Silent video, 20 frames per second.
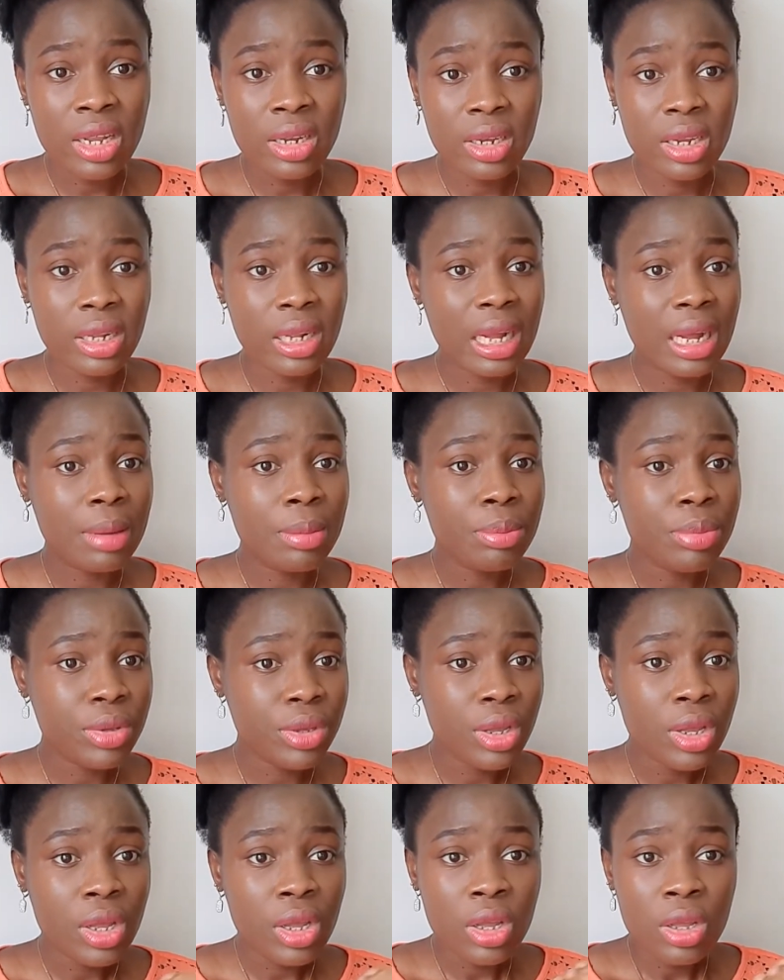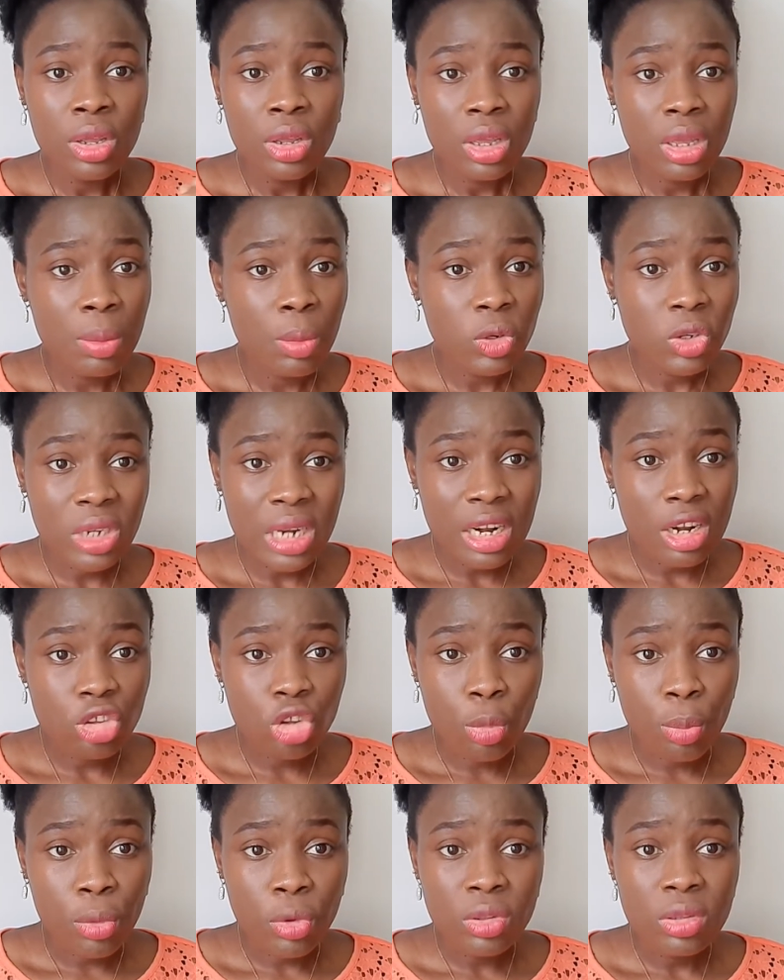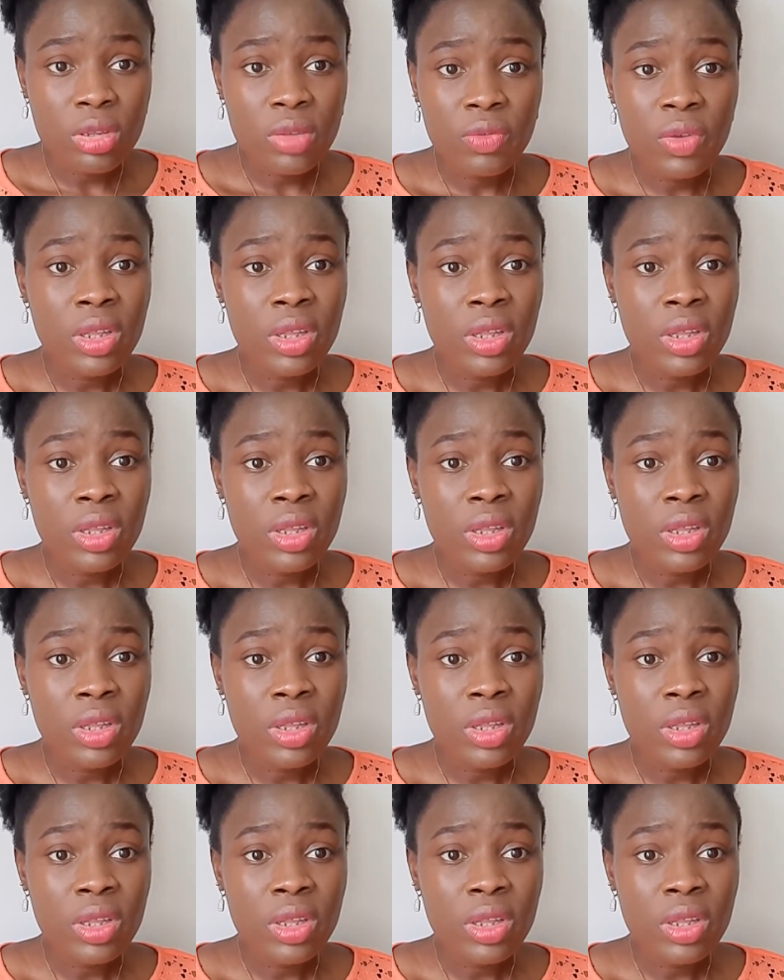They can be emotionally supportive.